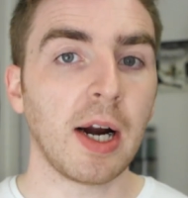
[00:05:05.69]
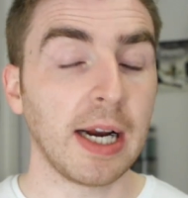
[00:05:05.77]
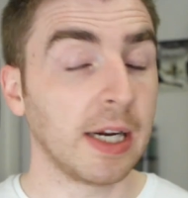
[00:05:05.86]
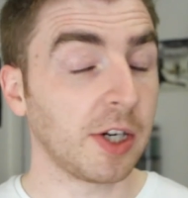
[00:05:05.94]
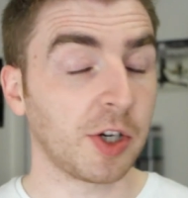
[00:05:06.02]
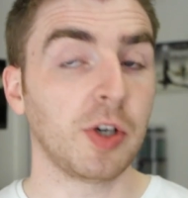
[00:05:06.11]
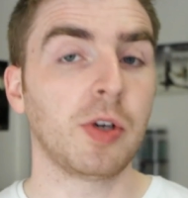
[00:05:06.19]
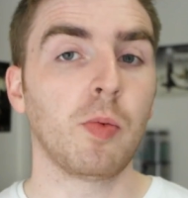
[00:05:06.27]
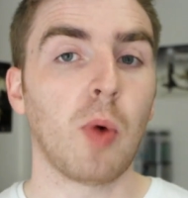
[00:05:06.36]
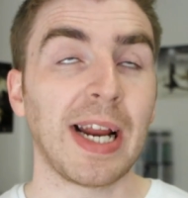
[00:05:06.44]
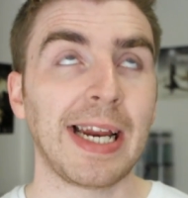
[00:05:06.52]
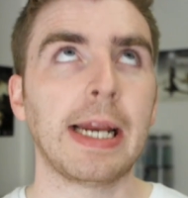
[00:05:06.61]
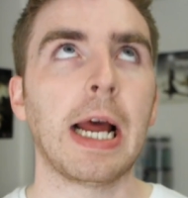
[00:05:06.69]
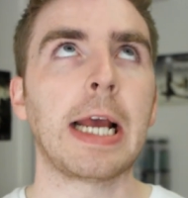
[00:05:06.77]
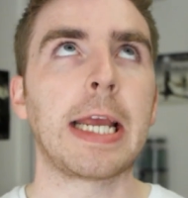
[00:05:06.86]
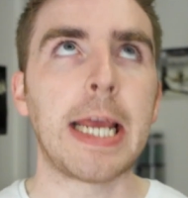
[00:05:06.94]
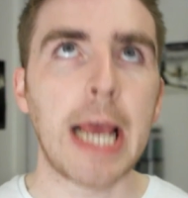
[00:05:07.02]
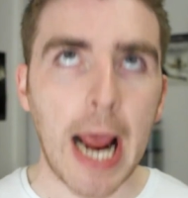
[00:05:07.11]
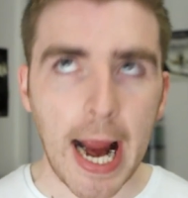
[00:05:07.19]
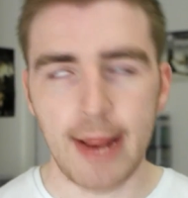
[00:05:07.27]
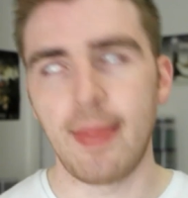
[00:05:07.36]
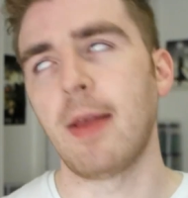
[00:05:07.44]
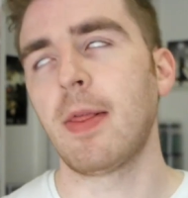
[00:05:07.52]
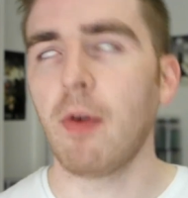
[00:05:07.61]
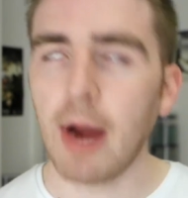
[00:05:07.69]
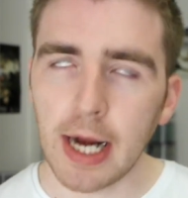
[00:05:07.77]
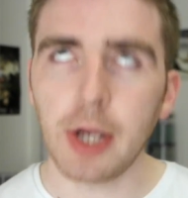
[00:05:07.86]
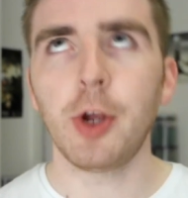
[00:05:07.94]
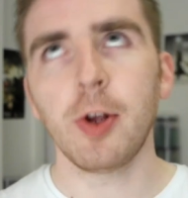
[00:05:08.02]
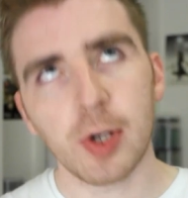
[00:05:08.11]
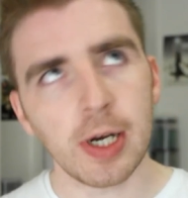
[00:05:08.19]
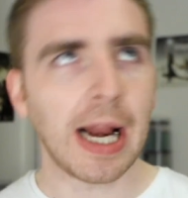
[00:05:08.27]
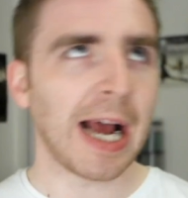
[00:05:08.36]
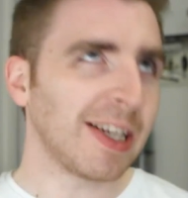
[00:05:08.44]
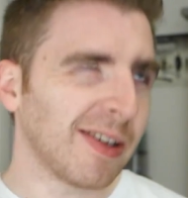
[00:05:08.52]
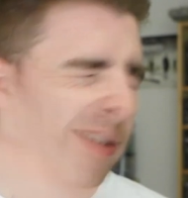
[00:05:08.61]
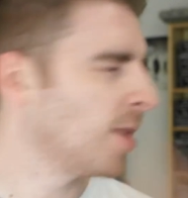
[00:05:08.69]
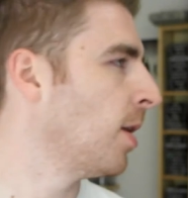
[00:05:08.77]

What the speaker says: in addition to whining again that their end user license,